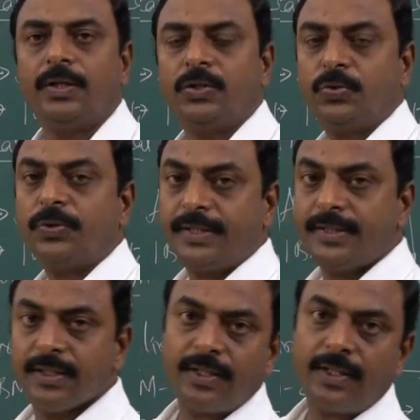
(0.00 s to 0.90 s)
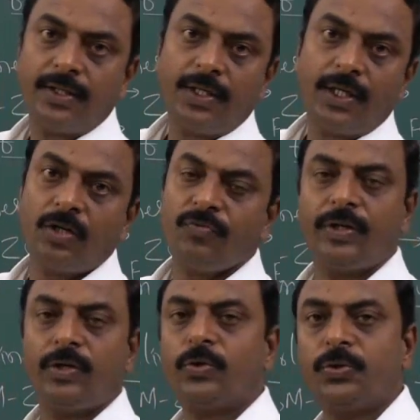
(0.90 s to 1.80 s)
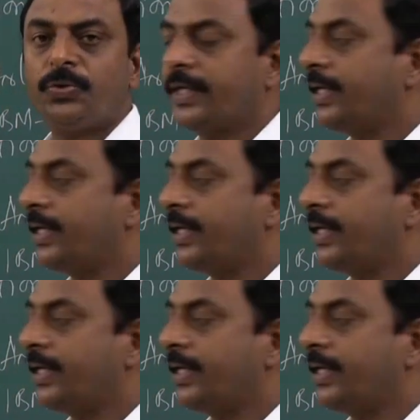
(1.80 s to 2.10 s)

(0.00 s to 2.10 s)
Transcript: Students, now we look into